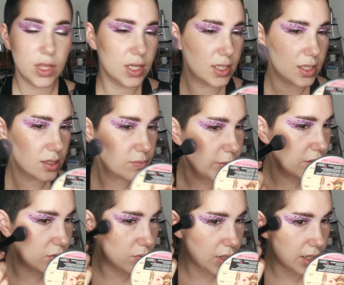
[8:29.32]
This is, by
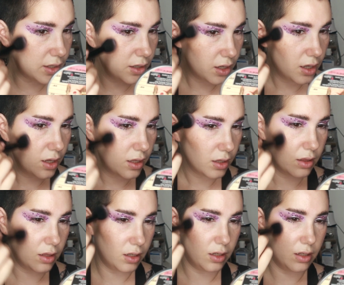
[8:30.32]
the way,
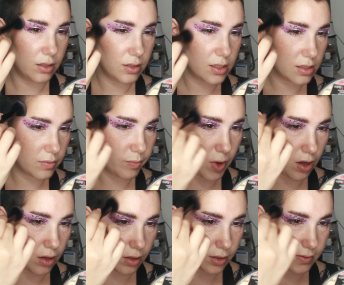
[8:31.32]
the
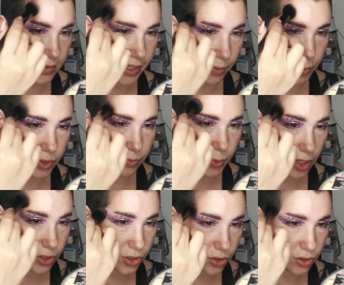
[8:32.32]
small tapered
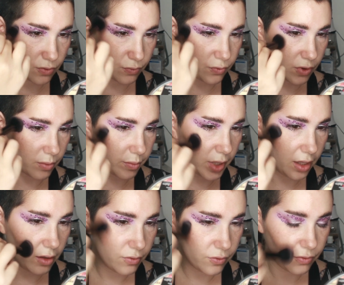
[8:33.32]
brush from
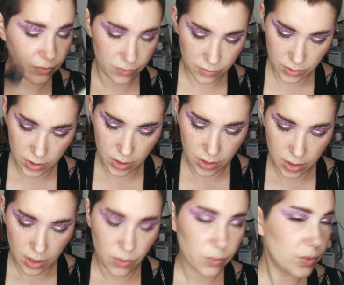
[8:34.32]
e.l.f.,
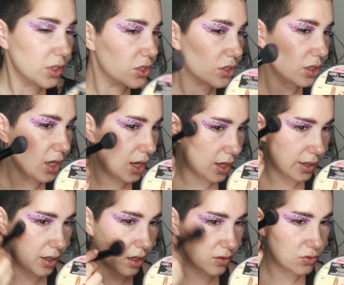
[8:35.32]
which
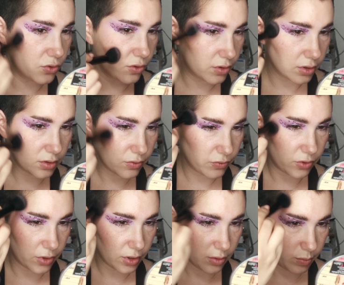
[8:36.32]
I adore
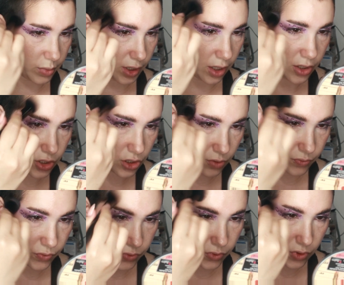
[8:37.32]
for blush.
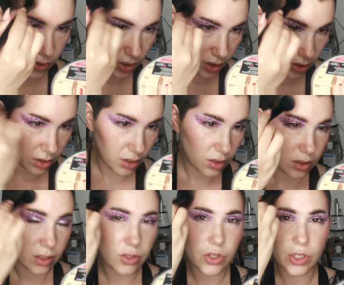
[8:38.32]

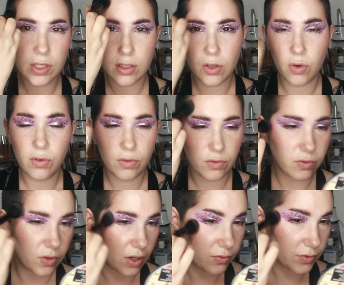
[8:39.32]
It's just so
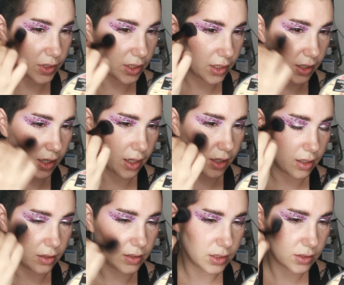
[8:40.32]
fluffy
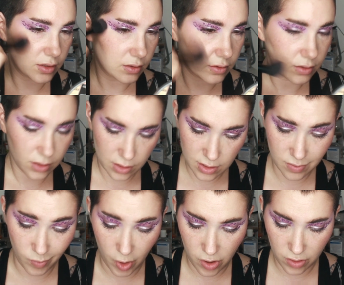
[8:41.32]
and
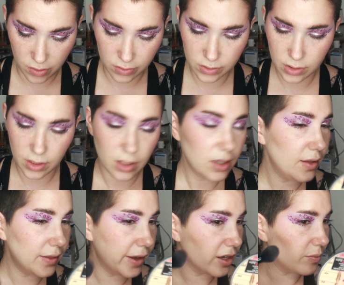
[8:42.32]
small,
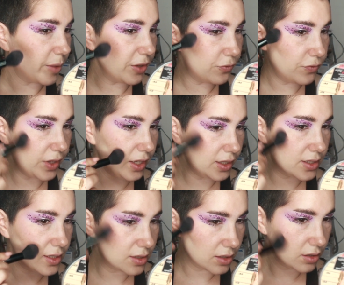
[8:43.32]
like my
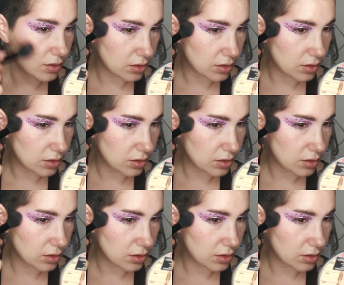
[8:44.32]
face.